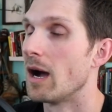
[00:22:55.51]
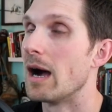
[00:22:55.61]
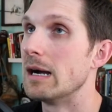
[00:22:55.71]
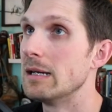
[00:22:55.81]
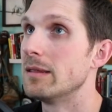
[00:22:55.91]

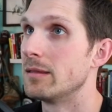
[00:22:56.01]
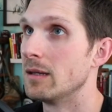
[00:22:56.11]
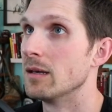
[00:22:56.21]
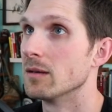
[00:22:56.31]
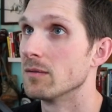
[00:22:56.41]
i
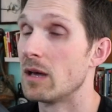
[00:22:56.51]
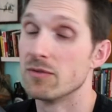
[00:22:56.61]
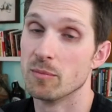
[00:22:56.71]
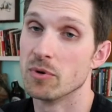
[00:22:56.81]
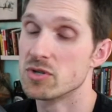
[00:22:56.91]
think
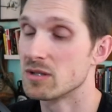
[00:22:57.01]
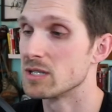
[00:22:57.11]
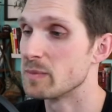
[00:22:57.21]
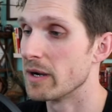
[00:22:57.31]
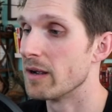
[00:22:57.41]
and from personal
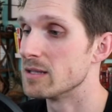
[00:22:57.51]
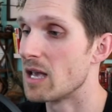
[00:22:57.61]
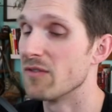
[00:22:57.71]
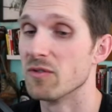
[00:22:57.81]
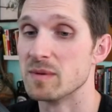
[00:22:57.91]
experience
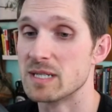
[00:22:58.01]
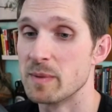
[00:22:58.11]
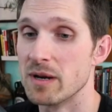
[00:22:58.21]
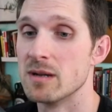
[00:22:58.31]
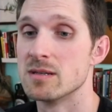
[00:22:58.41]
and from
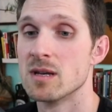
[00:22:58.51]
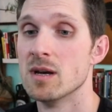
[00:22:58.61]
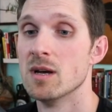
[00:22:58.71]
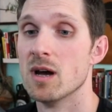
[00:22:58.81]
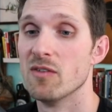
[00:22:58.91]
experience
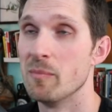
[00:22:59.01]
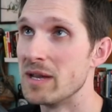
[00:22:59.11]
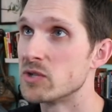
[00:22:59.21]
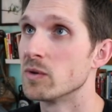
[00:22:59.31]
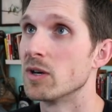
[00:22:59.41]
of
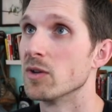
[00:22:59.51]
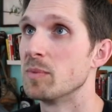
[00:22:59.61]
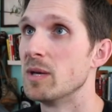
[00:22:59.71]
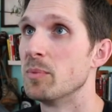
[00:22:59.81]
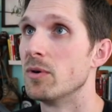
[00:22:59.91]
mentoring other
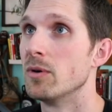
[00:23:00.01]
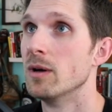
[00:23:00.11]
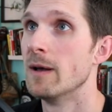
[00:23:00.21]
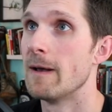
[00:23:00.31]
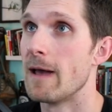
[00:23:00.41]

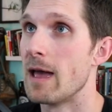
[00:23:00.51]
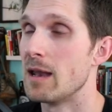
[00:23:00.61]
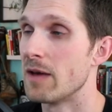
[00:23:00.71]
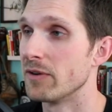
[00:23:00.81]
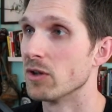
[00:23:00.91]
people
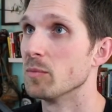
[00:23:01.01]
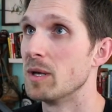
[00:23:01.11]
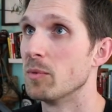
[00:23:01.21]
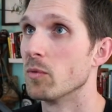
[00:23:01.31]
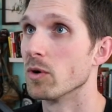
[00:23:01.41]
and having other
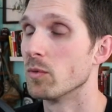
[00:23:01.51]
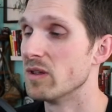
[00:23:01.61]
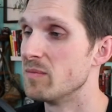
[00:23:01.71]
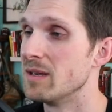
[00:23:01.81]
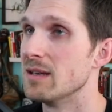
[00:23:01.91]
people work
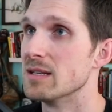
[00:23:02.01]
with me